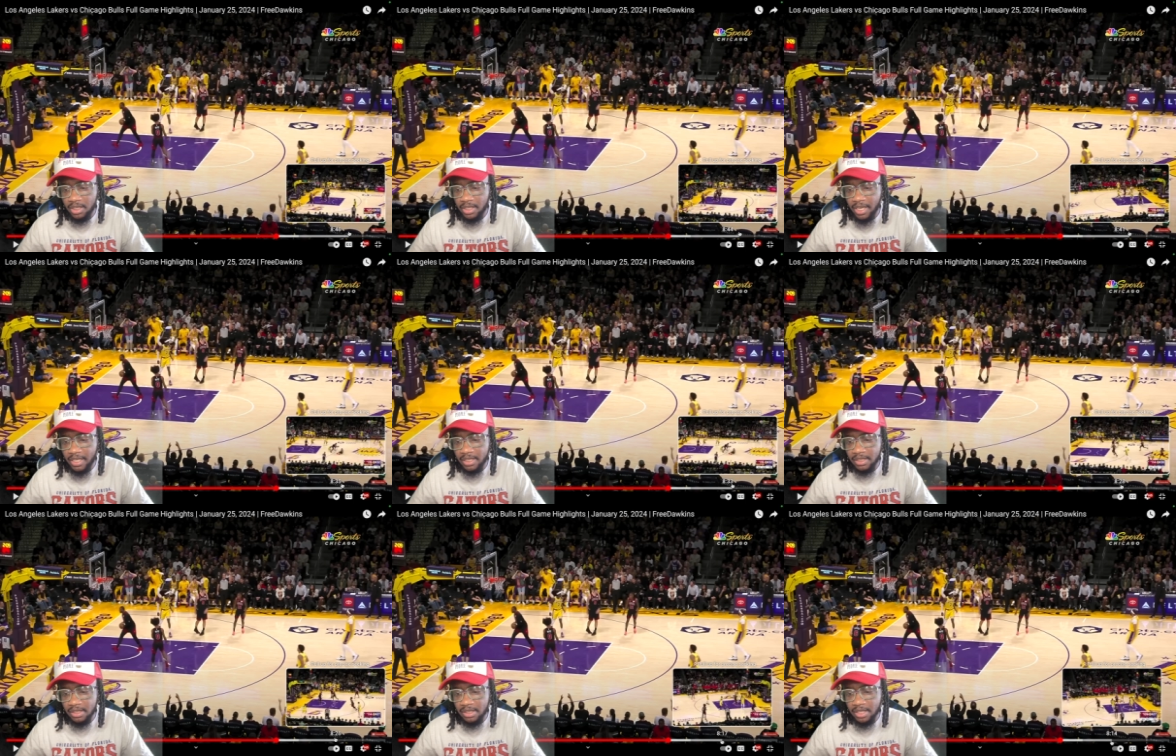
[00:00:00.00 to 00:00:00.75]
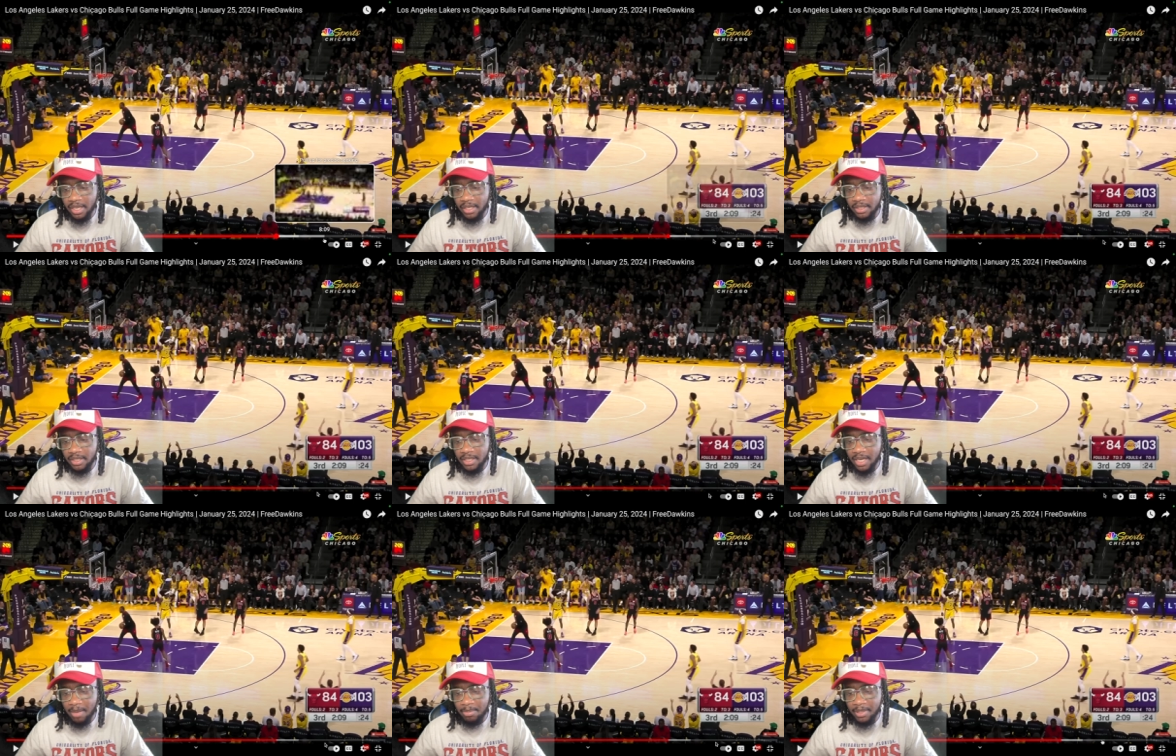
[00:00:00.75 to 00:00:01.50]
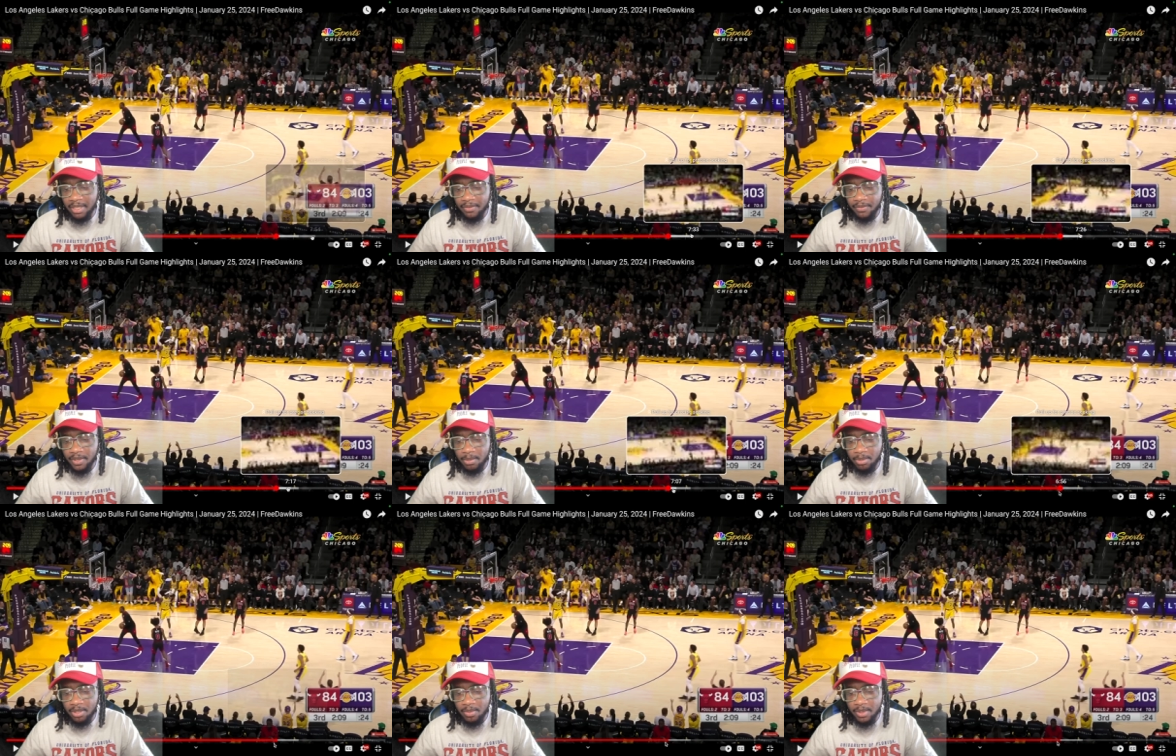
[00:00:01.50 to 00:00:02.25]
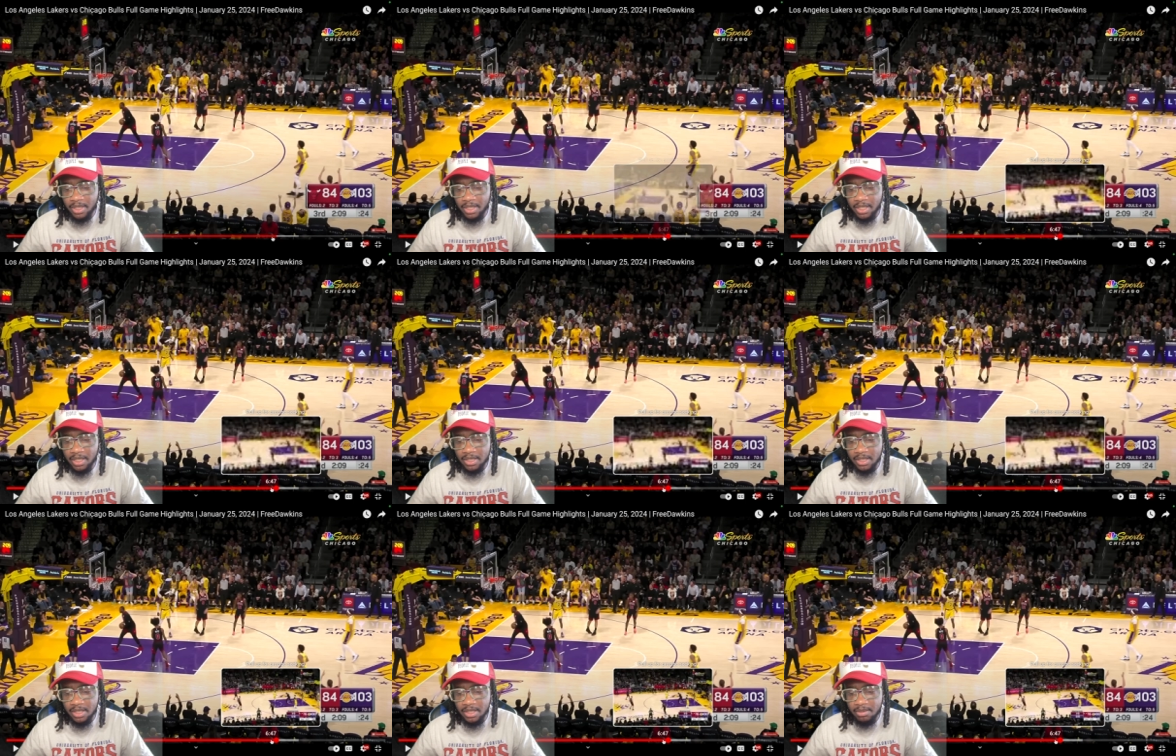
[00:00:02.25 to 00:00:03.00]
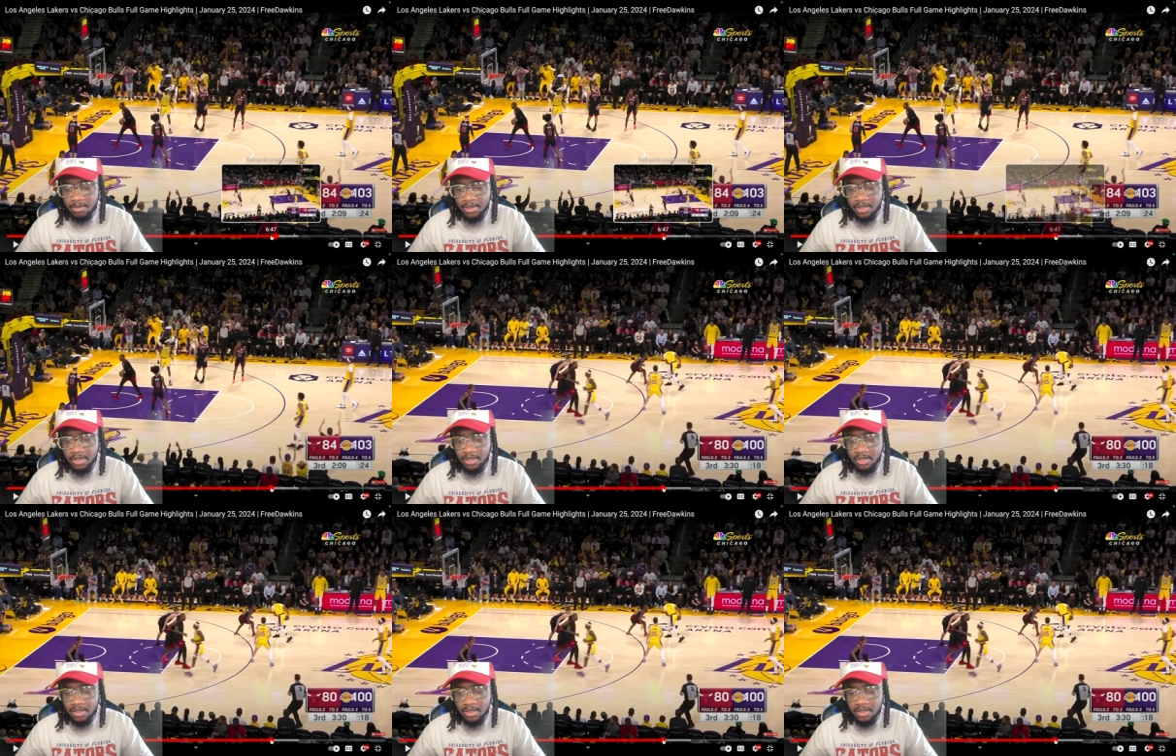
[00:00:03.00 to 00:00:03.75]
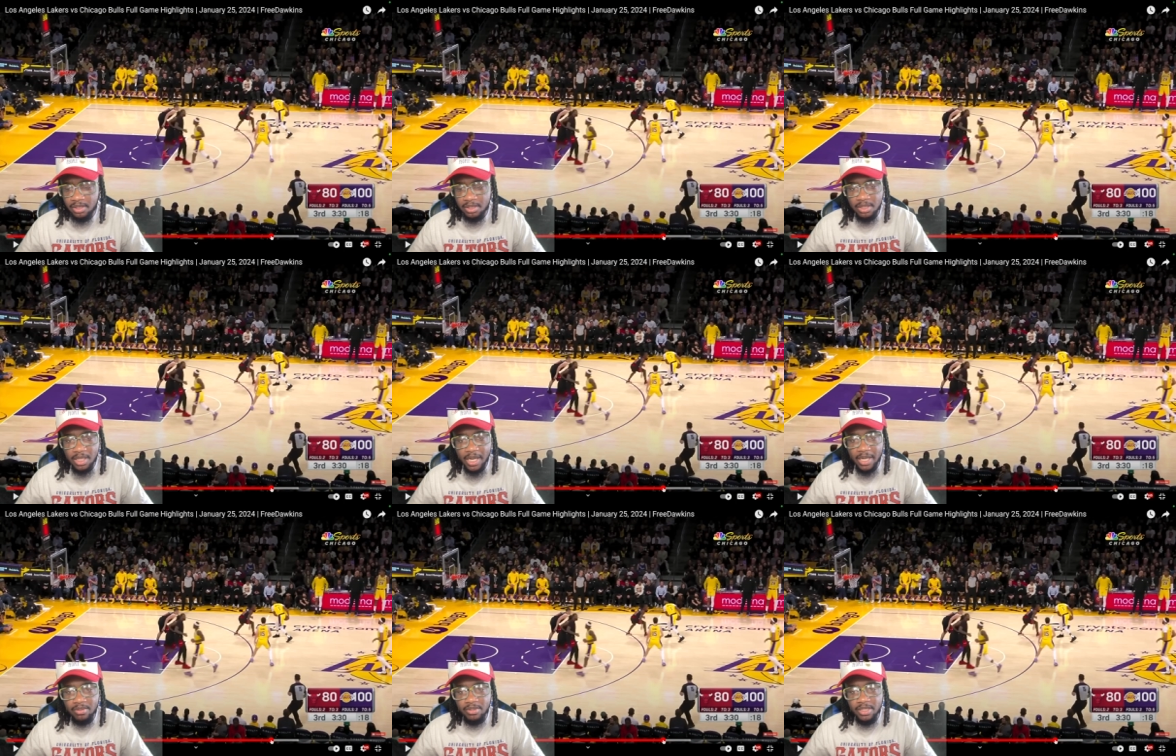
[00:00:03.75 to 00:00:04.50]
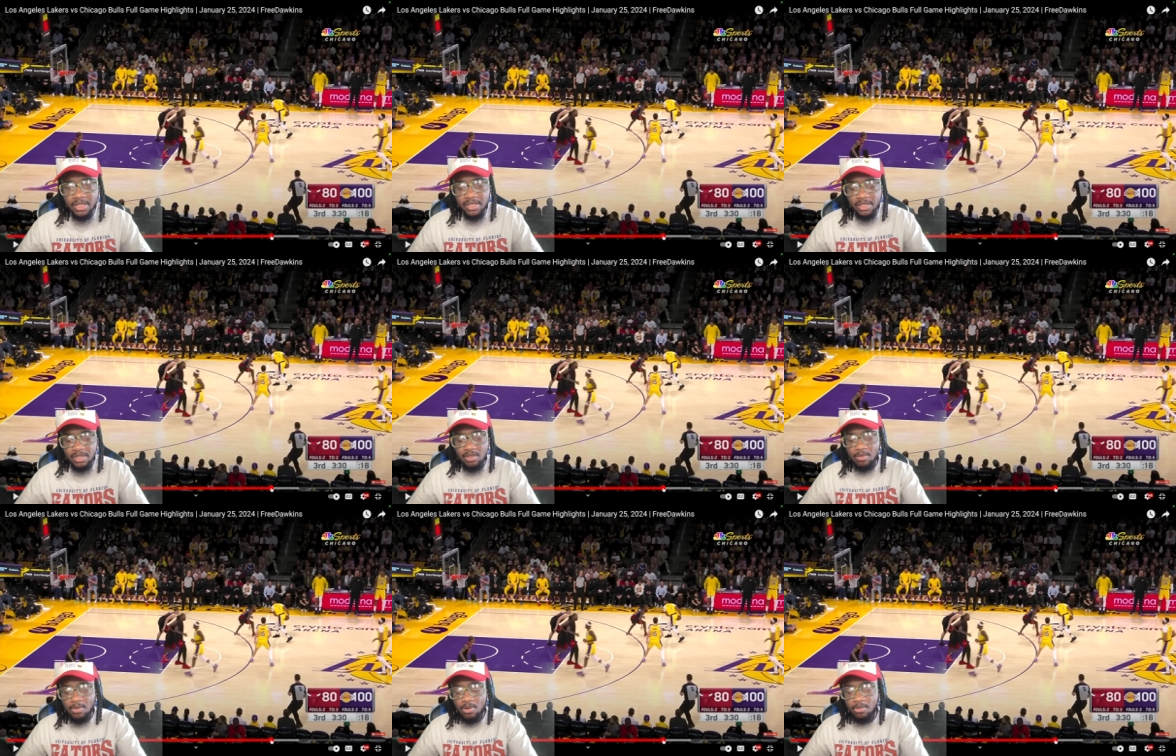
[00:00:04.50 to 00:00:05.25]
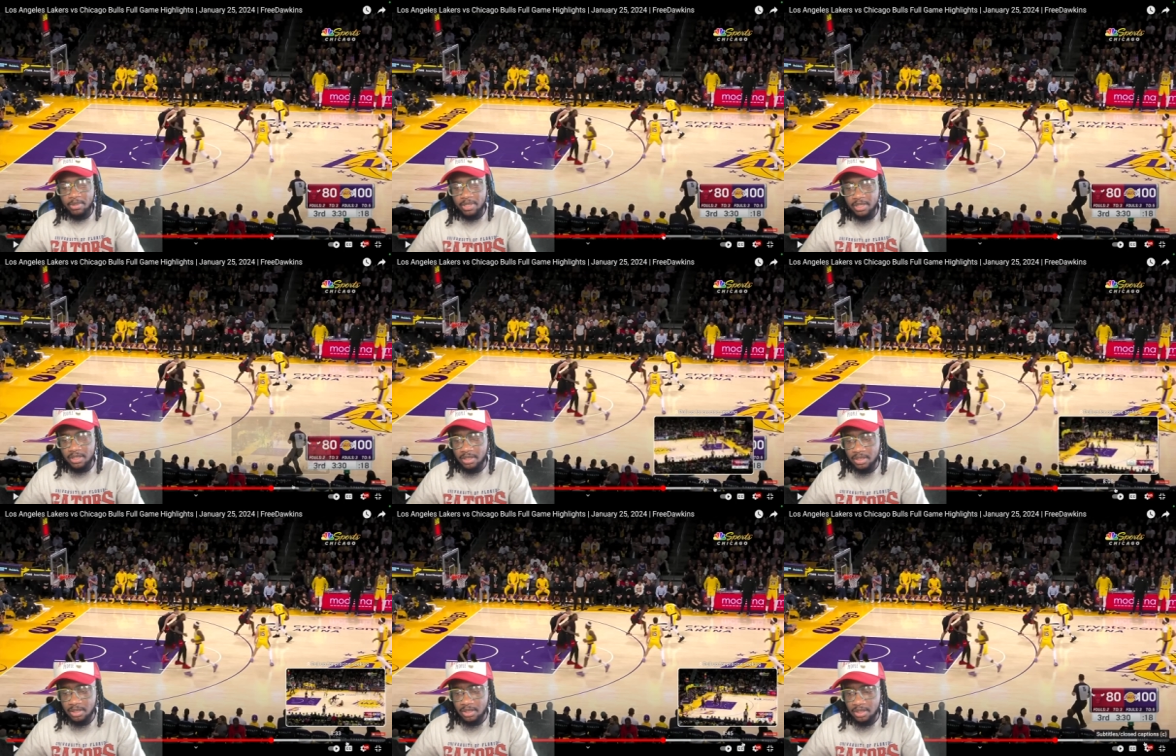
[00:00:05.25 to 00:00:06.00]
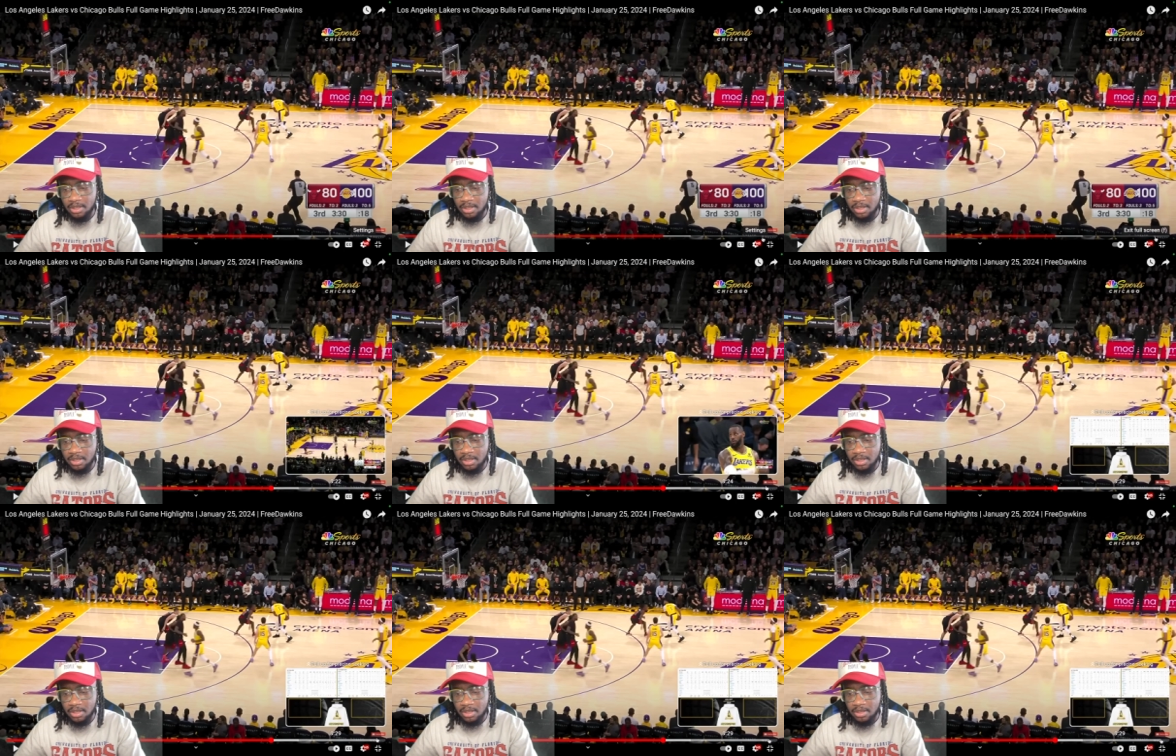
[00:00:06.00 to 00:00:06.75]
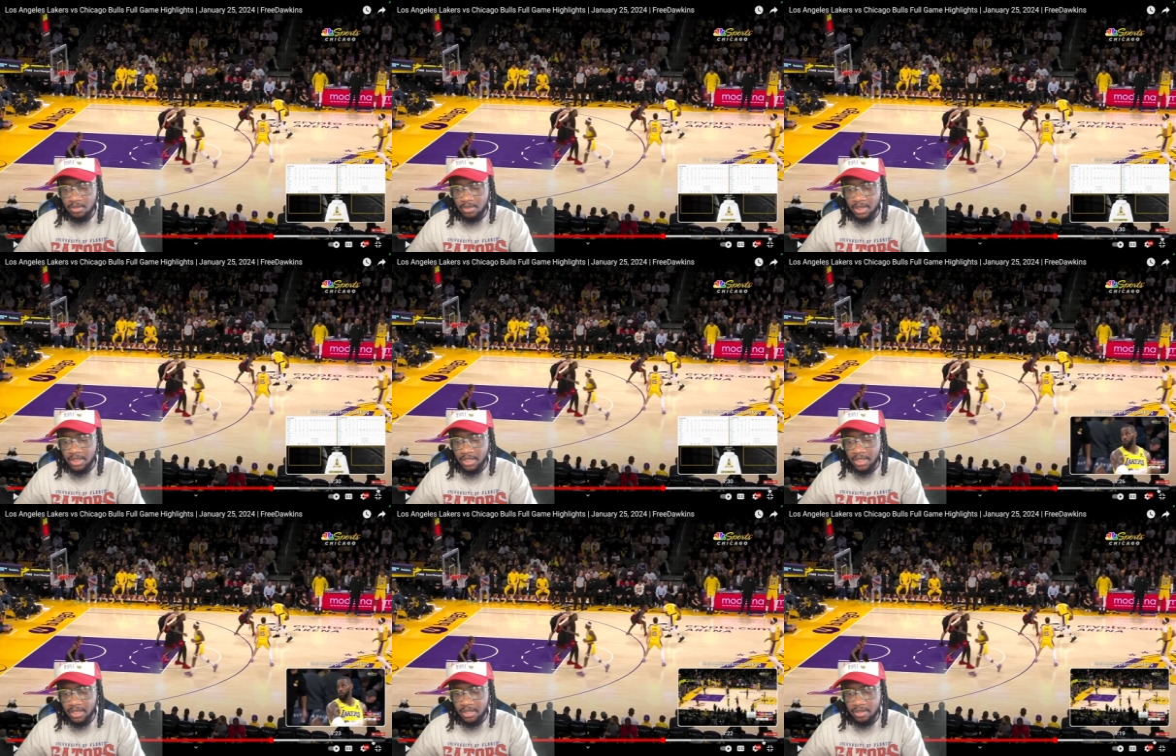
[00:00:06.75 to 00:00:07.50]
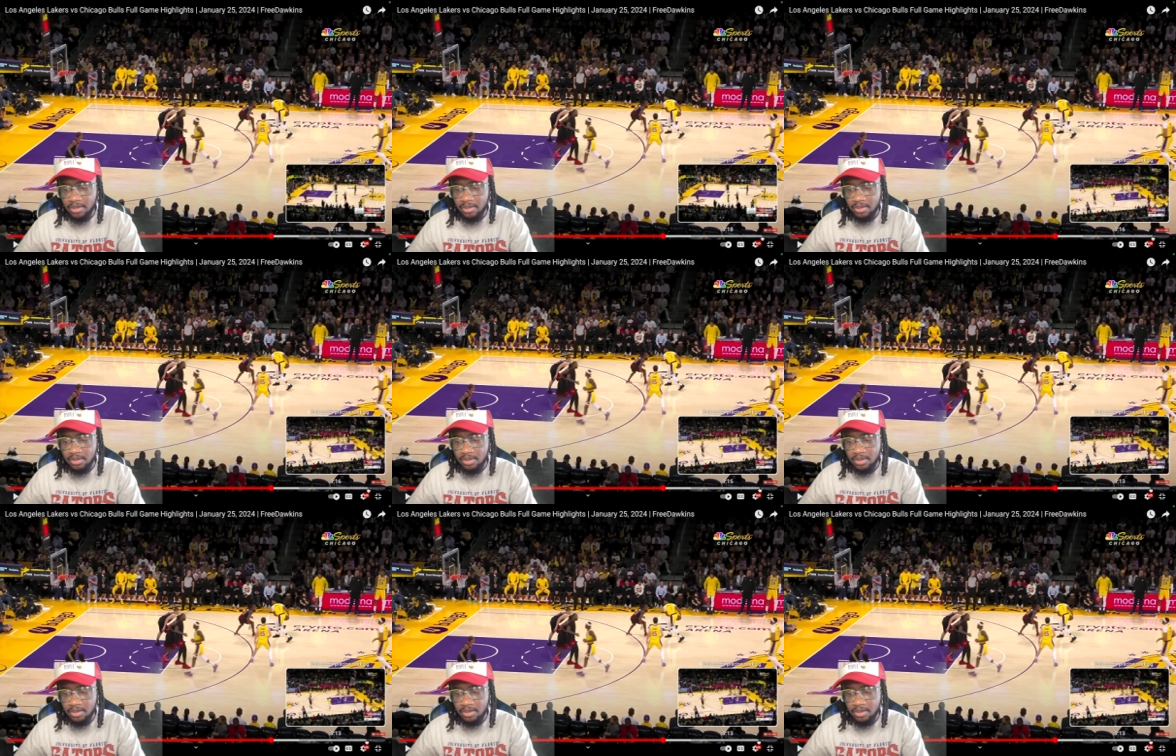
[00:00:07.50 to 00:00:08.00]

They is they he not playing fair, bro. What the hell is this, bro? I don't need to see no more, bro. What the hell?